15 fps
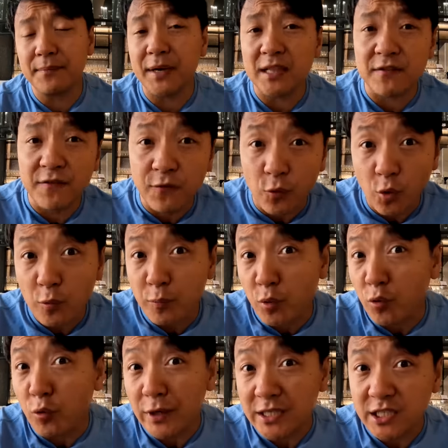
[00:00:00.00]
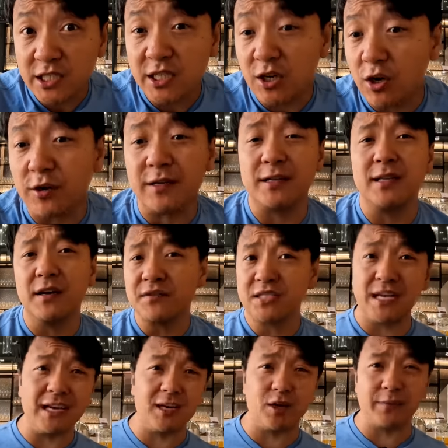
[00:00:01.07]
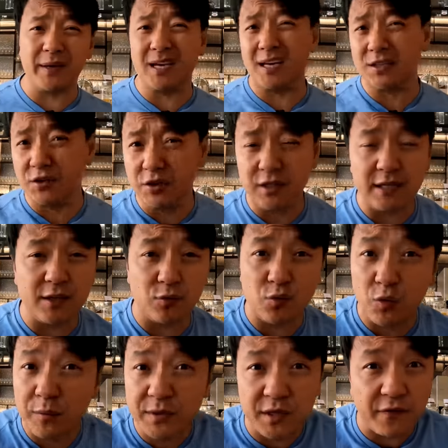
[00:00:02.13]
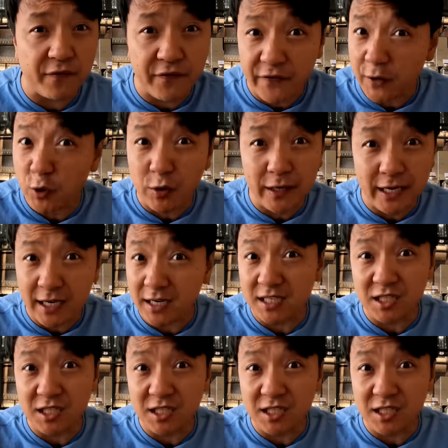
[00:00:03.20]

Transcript: I'm at the Four Point Sheraton. Love staying here because usually the rooms are fairly